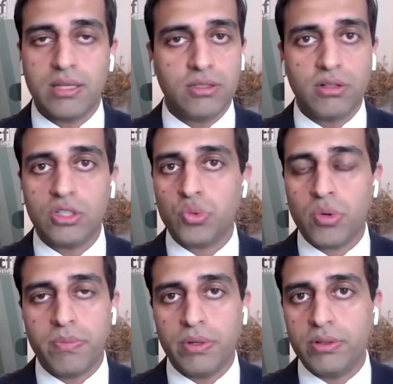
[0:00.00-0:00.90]
As long
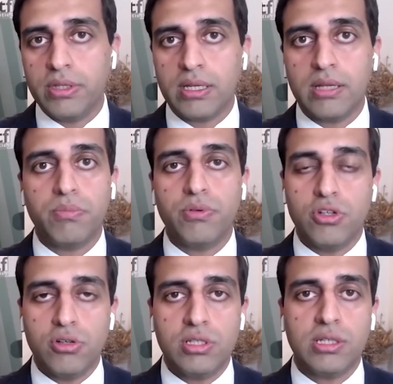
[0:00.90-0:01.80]
as we're building and
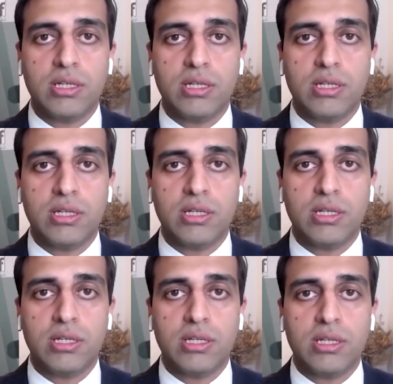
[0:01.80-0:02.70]
producing and
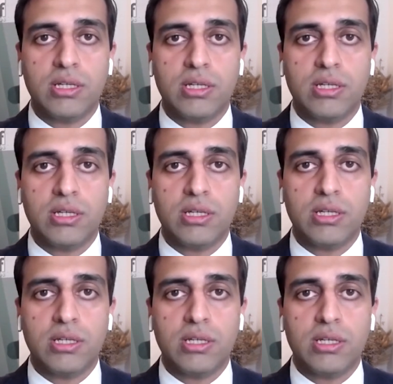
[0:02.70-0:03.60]
innovating in
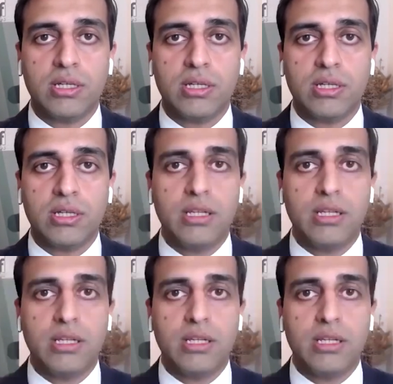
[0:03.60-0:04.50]
technology,
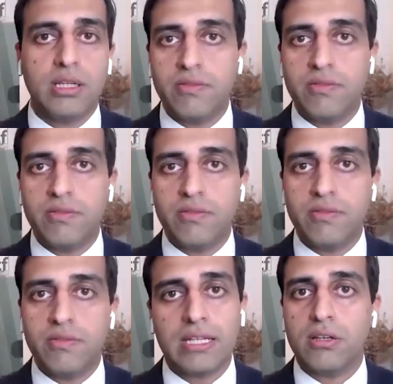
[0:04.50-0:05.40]
semiconductors are going to
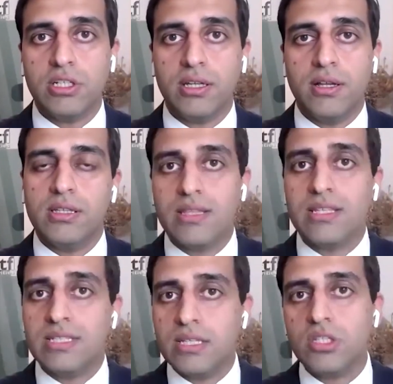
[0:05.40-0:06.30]
be at the heart of that.
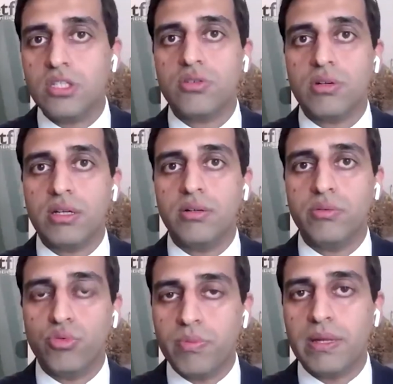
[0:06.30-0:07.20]
And this industry
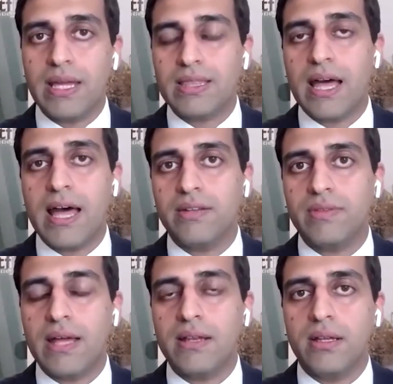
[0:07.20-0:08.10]
will be at the heart of that.